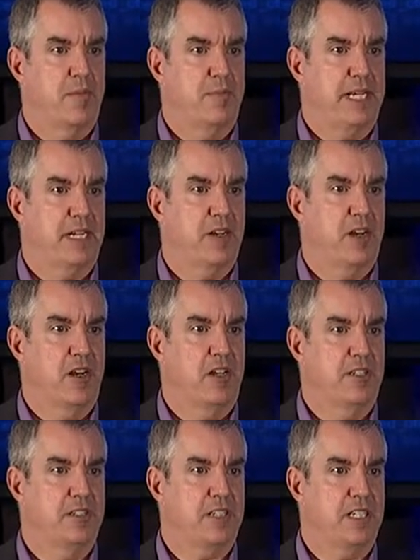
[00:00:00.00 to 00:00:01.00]

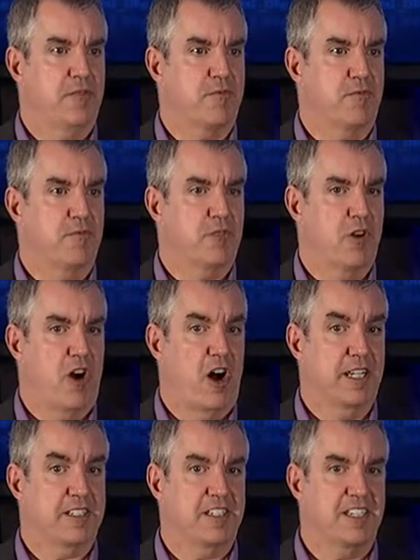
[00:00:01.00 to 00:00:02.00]
Because if
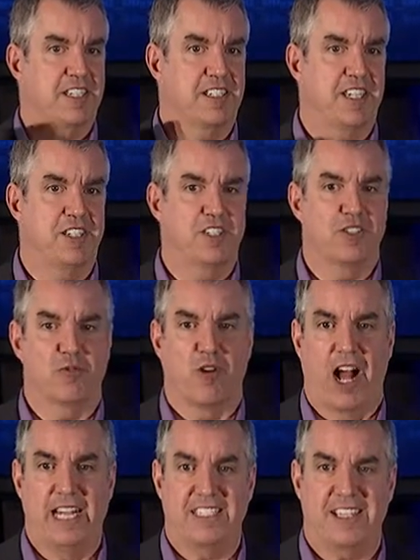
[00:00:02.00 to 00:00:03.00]
costs continue to
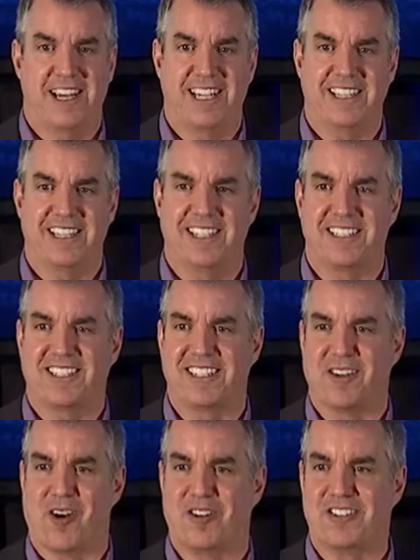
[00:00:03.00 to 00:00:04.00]
rise like this
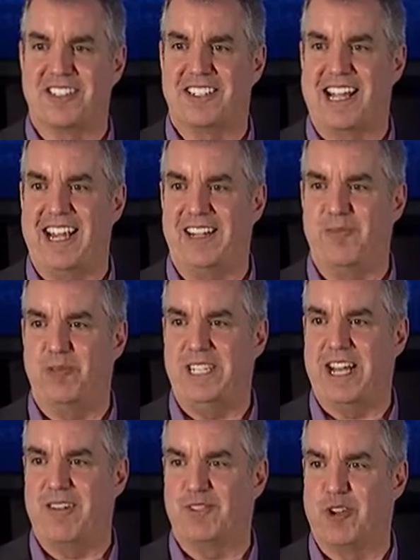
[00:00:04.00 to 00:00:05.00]
in our state, we
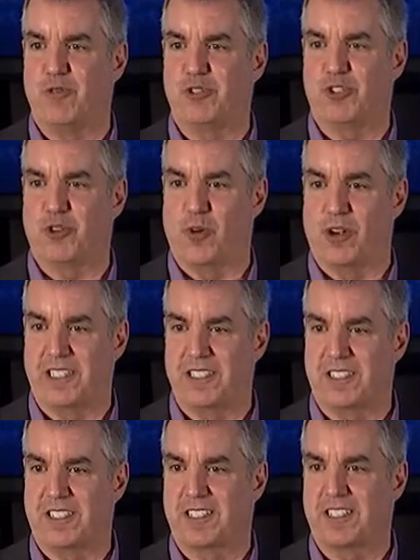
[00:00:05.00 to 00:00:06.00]
have no
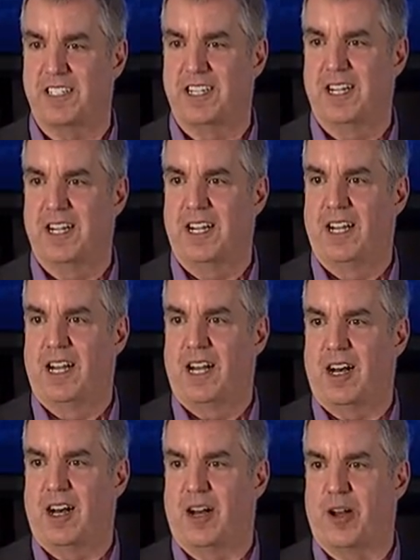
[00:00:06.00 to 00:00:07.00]
choice
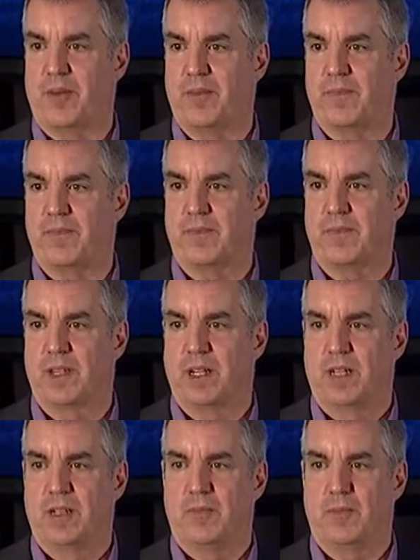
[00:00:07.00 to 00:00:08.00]

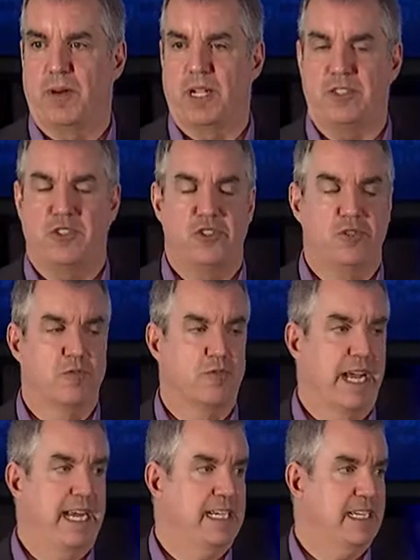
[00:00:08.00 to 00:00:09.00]
but to
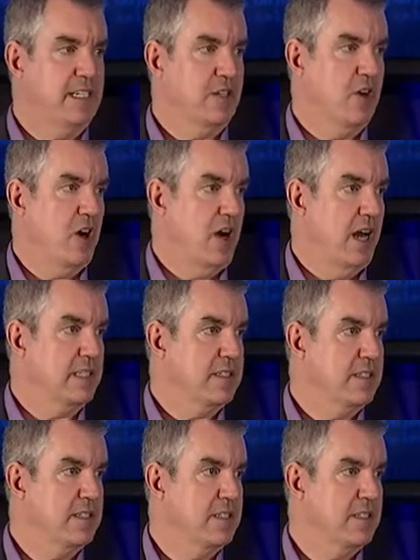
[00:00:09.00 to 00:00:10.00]
rein in
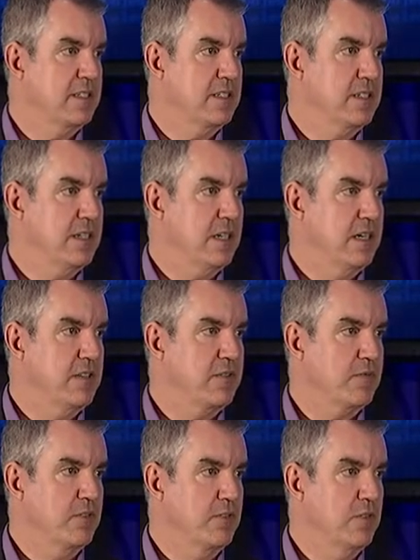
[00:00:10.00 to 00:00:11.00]
costs
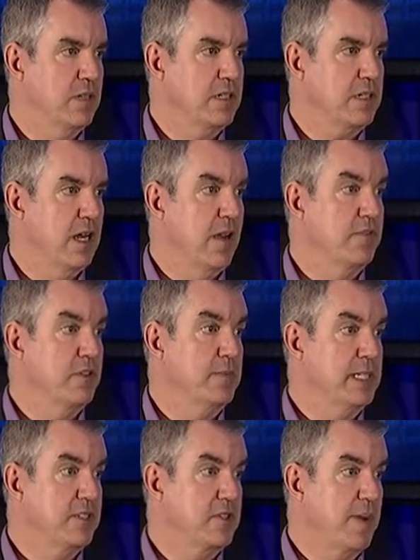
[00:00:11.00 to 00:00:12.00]
through a
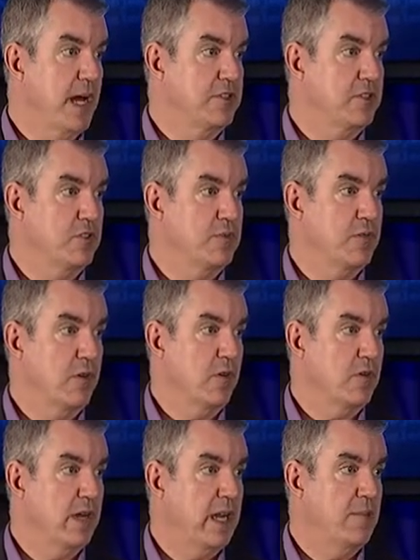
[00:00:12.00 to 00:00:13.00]
government-sponsored
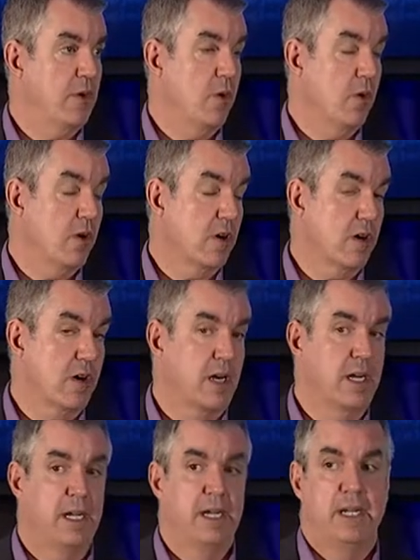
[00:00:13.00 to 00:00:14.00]
program,
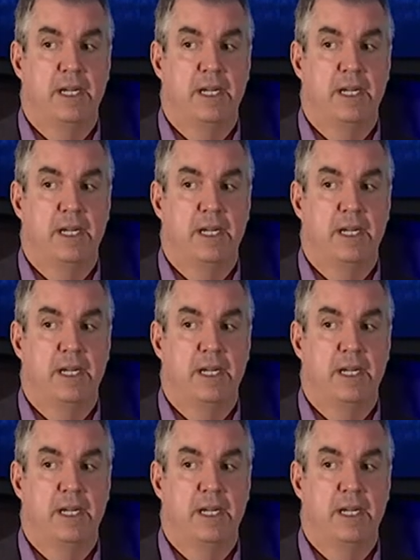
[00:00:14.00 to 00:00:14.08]
or